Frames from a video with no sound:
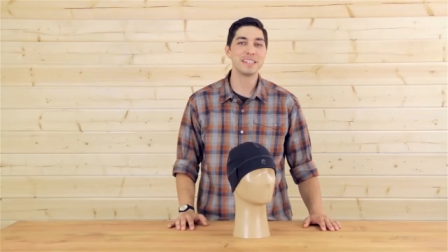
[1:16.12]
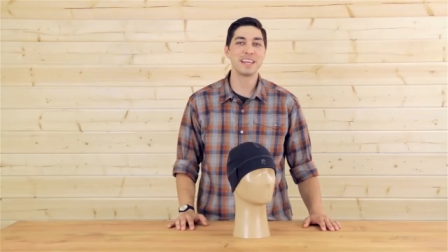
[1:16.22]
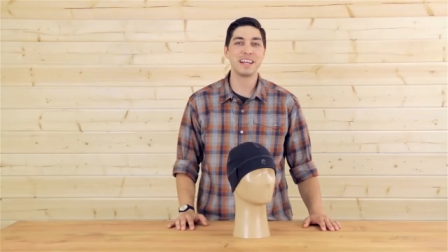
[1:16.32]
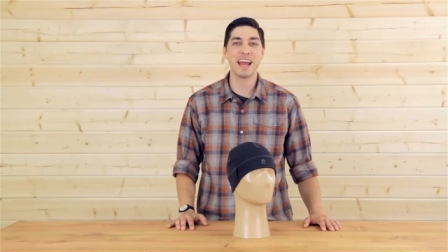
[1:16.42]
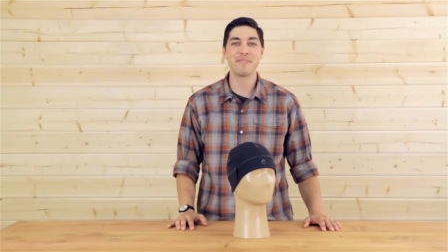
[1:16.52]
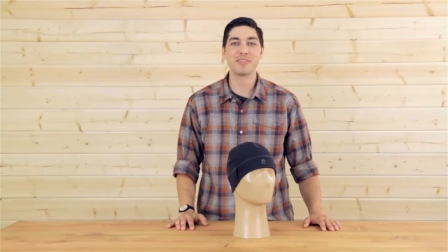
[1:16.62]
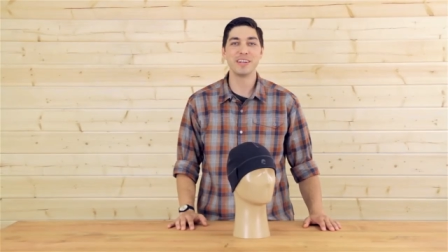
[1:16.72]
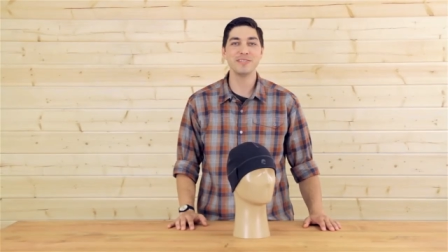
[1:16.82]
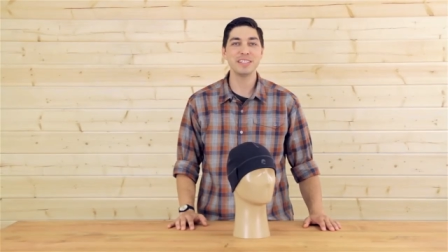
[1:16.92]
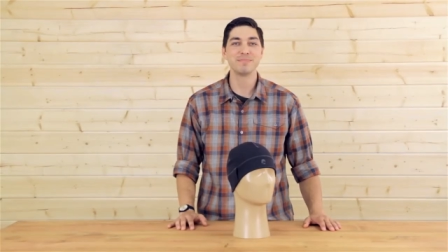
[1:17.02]
Sunday
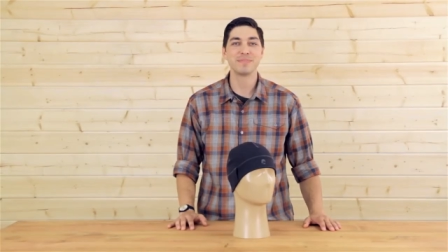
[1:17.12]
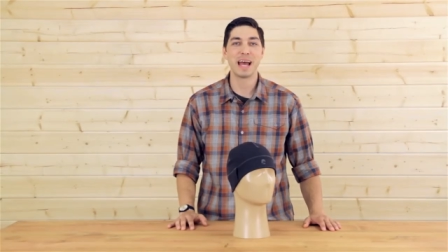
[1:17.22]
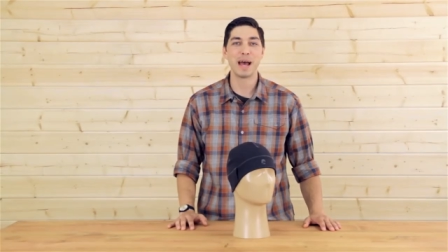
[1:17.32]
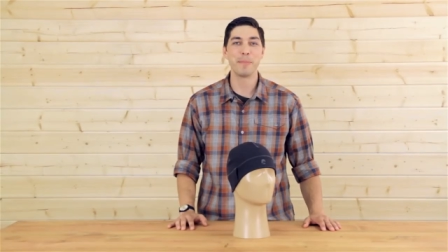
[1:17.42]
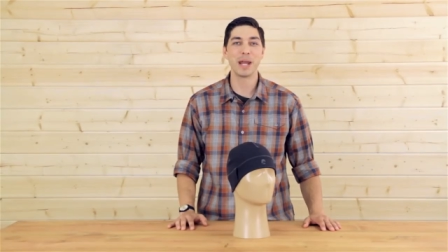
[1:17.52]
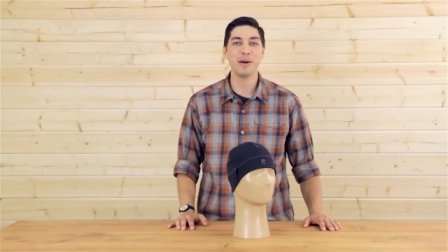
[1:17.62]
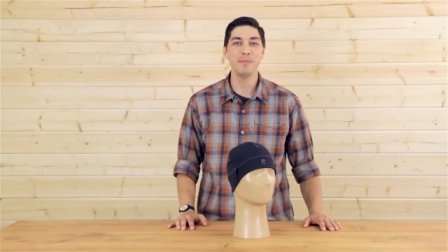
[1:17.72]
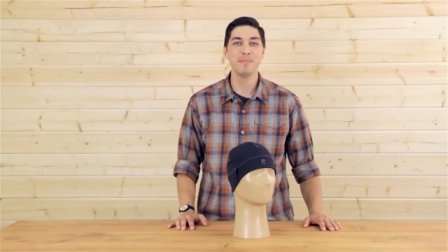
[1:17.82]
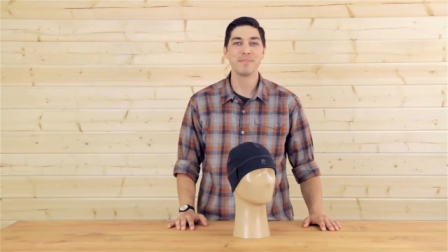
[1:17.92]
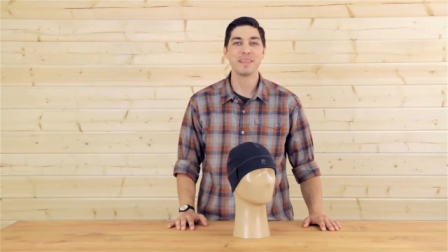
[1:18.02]
Afternoons. I'm
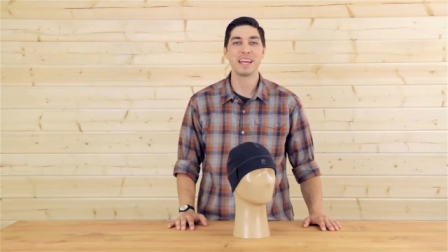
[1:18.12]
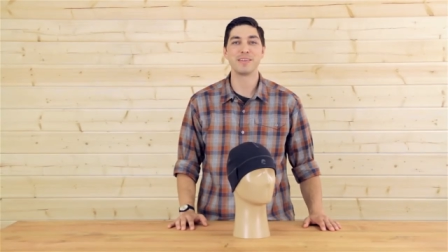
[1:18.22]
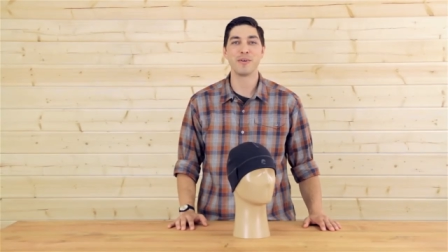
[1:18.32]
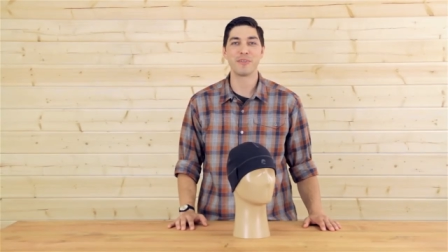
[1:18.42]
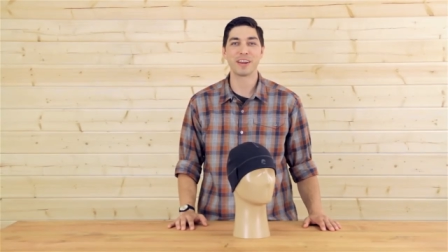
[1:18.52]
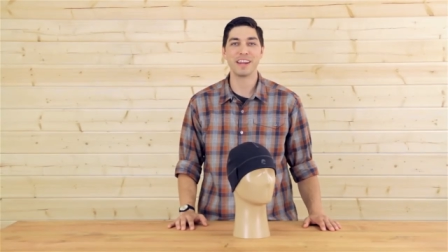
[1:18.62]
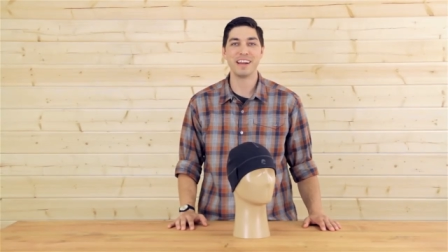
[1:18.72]
Meadow, and don't forget your